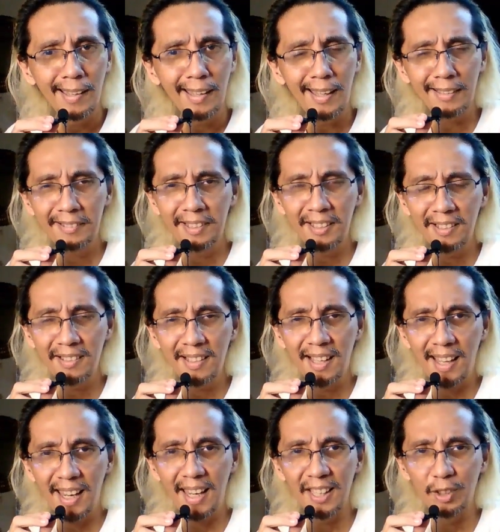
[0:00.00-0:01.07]
it didn't
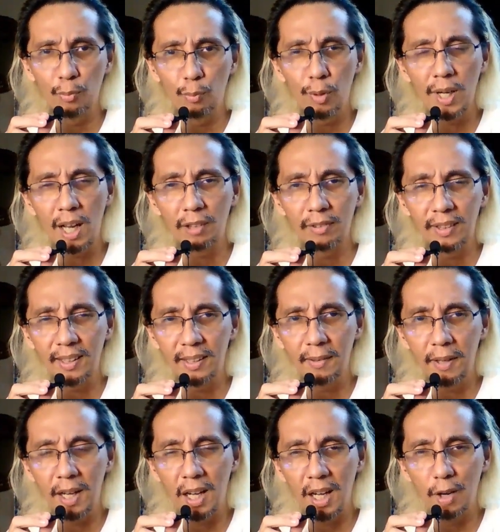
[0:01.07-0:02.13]
end without
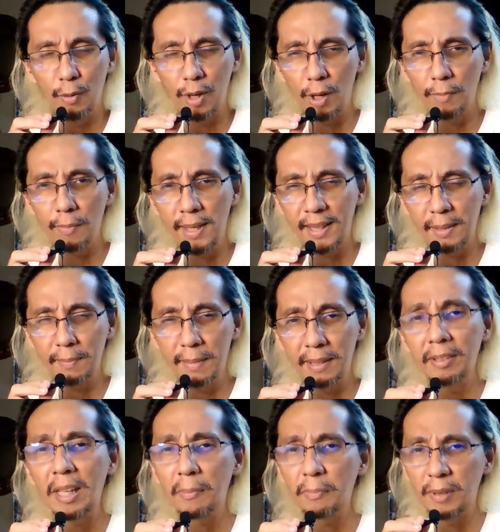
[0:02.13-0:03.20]
making me
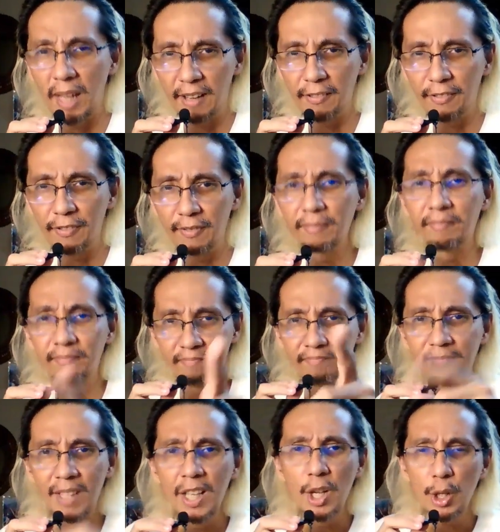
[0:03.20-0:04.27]
deep dive.
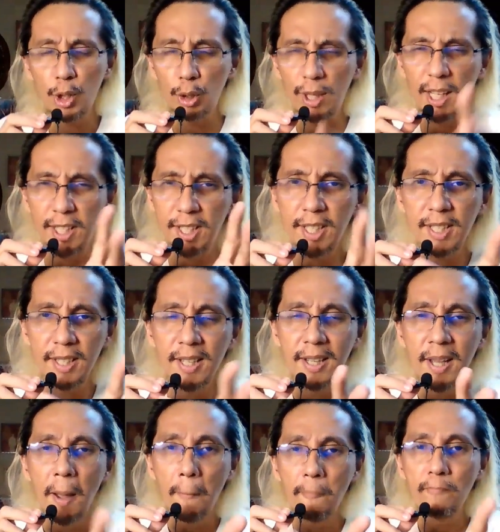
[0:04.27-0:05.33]
So let's
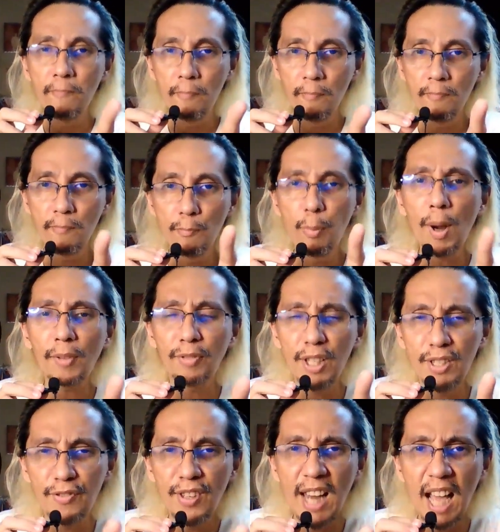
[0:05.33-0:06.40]
break
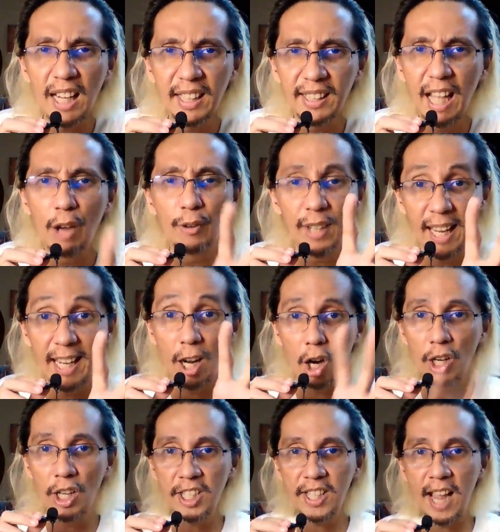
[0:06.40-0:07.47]
this finale down
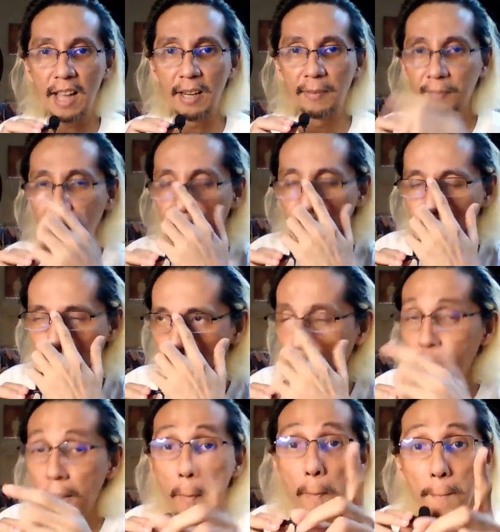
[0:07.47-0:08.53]
ARD style.
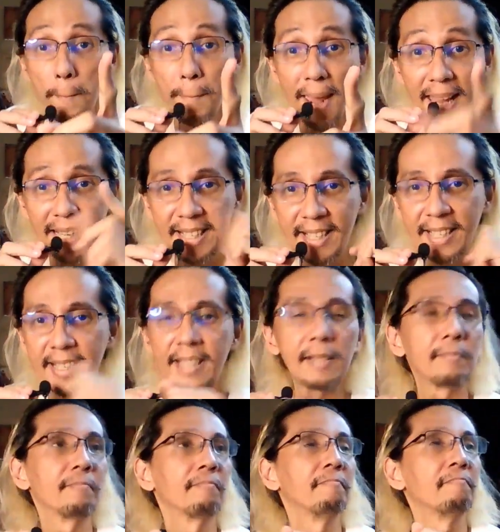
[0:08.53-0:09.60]
Pace.
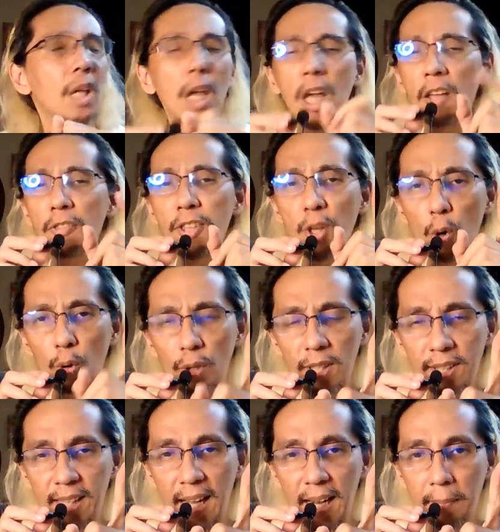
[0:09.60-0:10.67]
The
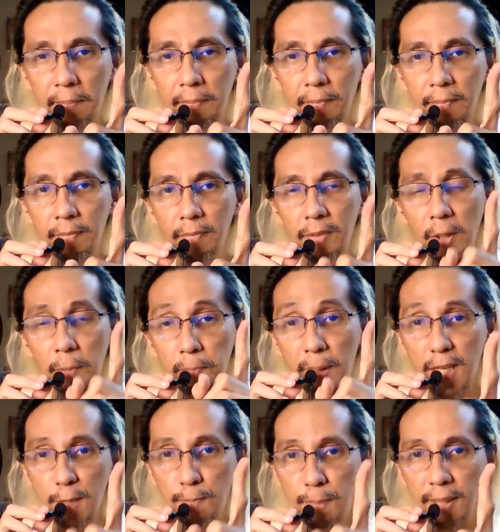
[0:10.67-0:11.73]
only time the
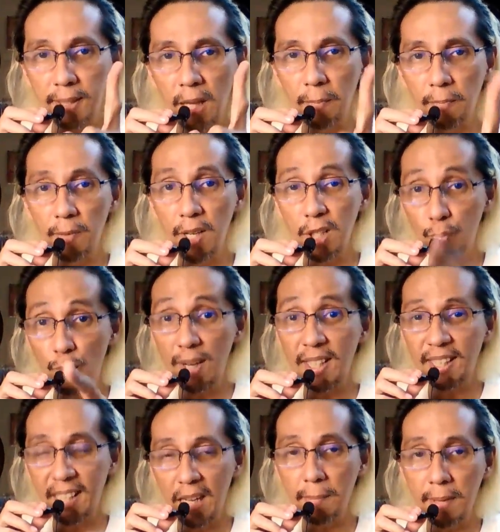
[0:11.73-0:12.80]
pace picked up is
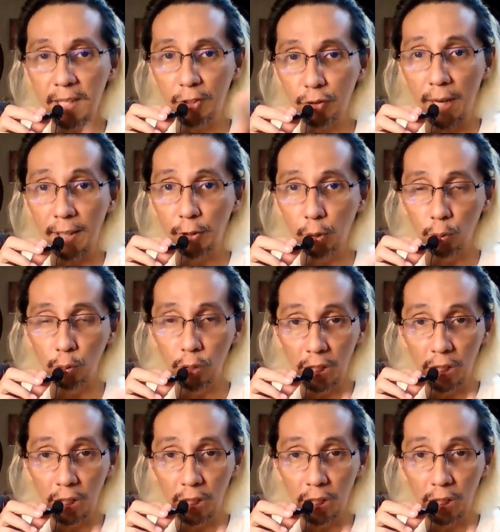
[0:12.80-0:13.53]
when Kimi tried to